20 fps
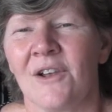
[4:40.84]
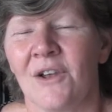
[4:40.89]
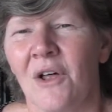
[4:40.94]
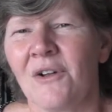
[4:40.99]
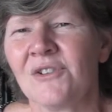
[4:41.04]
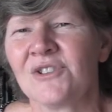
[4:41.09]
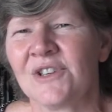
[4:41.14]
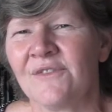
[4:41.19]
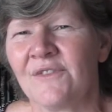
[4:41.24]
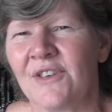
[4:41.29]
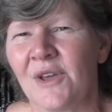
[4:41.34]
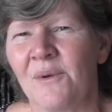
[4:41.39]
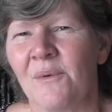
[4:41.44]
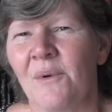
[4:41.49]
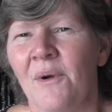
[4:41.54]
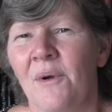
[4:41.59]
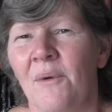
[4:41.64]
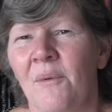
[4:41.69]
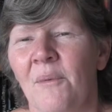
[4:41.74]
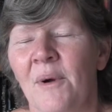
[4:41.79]
Lots of
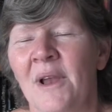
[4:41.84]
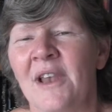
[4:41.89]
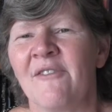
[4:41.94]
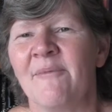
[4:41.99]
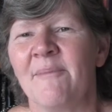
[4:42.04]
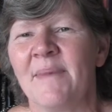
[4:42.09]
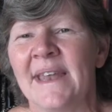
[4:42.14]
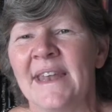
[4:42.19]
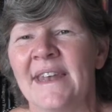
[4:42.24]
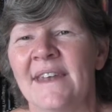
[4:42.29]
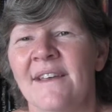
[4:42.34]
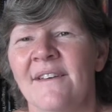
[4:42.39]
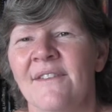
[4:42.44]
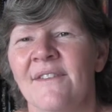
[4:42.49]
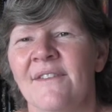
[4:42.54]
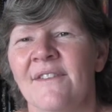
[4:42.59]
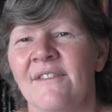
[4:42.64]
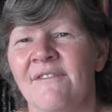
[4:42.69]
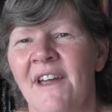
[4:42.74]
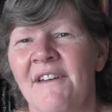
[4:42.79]
you will have been
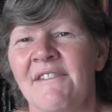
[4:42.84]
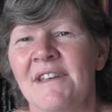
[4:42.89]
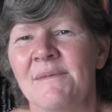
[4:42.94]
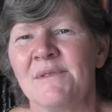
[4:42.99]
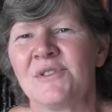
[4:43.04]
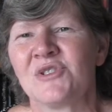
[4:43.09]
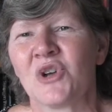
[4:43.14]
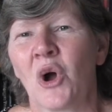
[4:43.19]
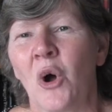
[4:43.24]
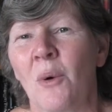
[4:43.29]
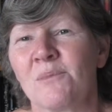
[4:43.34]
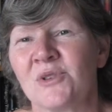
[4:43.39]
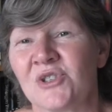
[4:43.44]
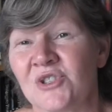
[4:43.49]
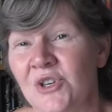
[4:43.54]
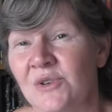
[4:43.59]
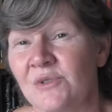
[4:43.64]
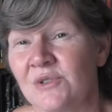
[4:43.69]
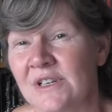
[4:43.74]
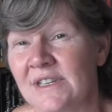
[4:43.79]
the very top
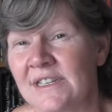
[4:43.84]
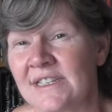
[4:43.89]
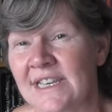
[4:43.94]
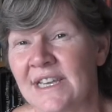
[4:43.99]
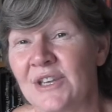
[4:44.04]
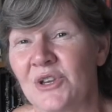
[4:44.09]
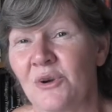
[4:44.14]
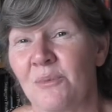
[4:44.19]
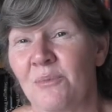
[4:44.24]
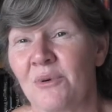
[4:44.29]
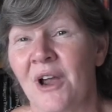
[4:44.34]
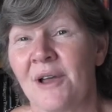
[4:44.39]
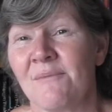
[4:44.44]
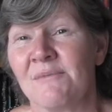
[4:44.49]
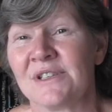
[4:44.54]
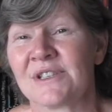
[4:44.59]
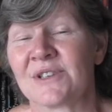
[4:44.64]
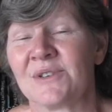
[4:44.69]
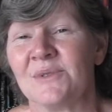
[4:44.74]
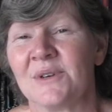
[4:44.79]
students in your
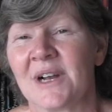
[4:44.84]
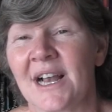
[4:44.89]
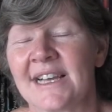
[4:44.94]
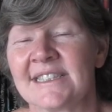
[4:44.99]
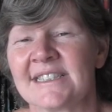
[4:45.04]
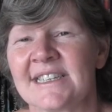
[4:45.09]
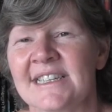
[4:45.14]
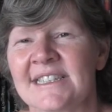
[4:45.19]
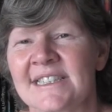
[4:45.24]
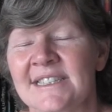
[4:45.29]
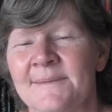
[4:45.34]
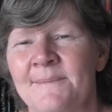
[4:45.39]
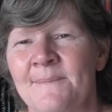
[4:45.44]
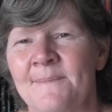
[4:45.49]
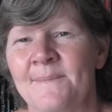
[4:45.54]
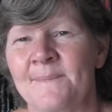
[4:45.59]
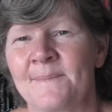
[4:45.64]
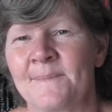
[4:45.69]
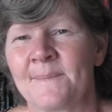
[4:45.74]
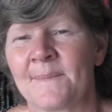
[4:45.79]
primary school classes.
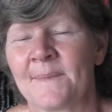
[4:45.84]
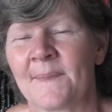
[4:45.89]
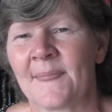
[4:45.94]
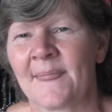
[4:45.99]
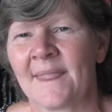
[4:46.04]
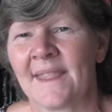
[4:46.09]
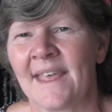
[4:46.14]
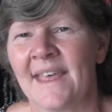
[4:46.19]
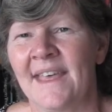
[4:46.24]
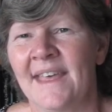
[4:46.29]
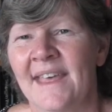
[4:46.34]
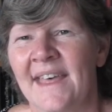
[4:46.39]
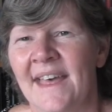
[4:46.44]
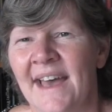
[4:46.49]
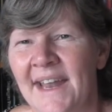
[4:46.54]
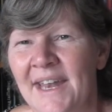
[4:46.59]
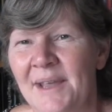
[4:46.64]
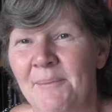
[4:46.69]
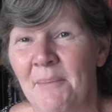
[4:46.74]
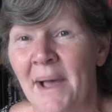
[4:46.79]

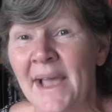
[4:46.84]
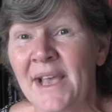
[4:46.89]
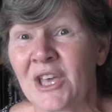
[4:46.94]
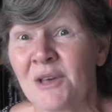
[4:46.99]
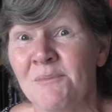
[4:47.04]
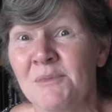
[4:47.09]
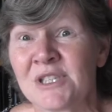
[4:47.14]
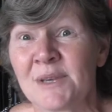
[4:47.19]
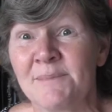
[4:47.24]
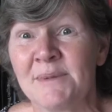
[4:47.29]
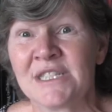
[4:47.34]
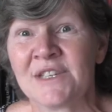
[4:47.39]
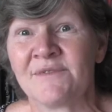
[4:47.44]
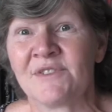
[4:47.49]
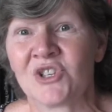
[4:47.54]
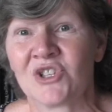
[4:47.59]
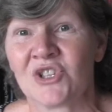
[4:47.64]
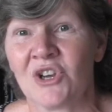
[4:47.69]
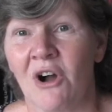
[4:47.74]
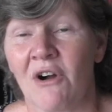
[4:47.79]
And it might come as a bit of
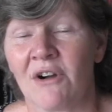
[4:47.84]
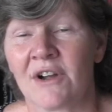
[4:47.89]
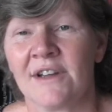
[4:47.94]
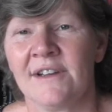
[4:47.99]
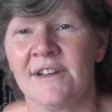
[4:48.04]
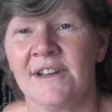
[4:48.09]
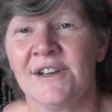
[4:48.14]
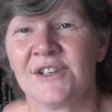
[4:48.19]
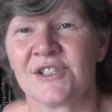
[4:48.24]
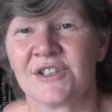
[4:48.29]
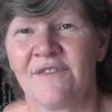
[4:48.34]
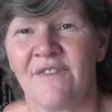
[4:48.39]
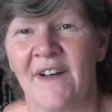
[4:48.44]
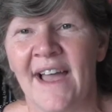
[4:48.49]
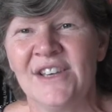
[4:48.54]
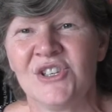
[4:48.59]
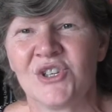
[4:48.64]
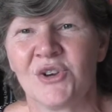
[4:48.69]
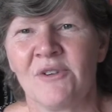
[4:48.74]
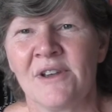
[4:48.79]
a shock to
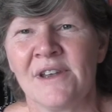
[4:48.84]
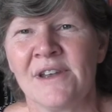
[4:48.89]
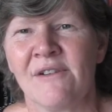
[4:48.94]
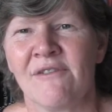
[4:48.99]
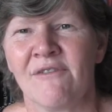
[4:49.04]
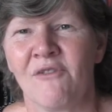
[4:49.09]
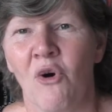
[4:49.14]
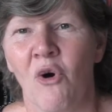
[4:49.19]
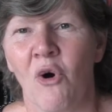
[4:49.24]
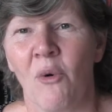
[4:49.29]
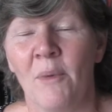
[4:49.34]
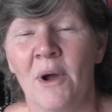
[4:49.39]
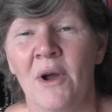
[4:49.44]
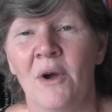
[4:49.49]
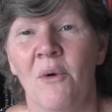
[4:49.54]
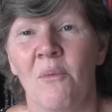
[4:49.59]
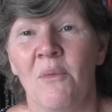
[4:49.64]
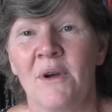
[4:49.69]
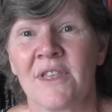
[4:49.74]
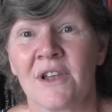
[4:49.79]
find you in a form
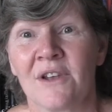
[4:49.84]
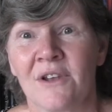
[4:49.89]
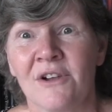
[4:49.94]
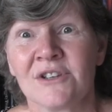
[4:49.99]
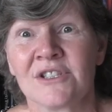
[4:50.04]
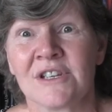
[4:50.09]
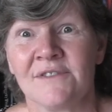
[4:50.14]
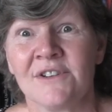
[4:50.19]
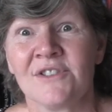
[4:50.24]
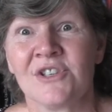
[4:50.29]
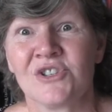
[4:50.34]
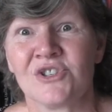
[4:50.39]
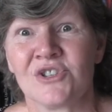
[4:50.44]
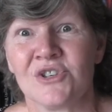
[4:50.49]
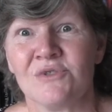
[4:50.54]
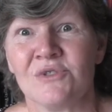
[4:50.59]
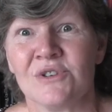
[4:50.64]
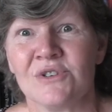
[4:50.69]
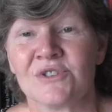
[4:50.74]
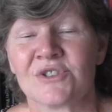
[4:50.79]
with a lot of other
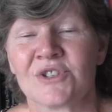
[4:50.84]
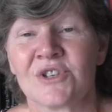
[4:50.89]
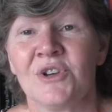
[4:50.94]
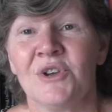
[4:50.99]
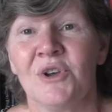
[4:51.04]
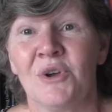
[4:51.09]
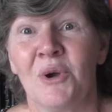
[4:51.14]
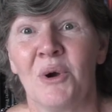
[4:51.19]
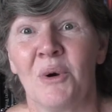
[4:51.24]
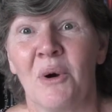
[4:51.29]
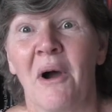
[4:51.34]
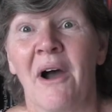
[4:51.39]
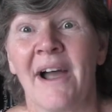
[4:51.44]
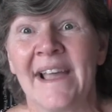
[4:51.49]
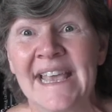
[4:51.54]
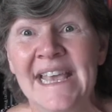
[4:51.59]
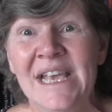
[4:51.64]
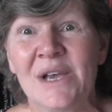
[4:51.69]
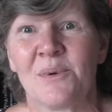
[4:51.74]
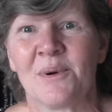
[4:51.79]
students who are
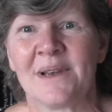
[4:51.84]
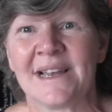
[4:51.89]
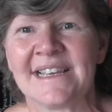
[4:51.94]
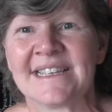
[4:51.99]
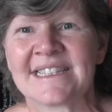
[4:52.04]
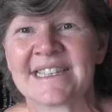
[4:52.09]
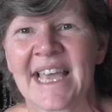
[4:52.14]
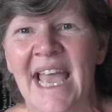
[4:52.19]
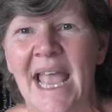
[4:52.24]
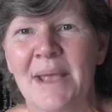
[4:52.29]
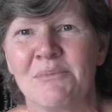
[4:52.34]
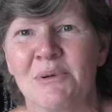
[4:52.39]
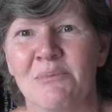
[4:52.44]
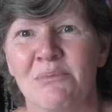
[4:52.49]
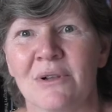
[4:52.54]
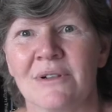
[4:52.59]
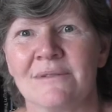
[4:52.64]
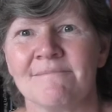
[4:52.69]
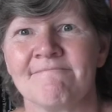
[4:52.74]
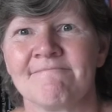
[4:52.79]
equally as
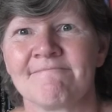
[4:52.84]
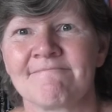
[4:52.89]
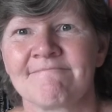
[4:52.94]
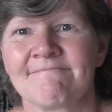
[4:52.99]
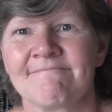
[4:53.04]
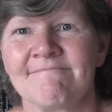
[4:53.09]
capable.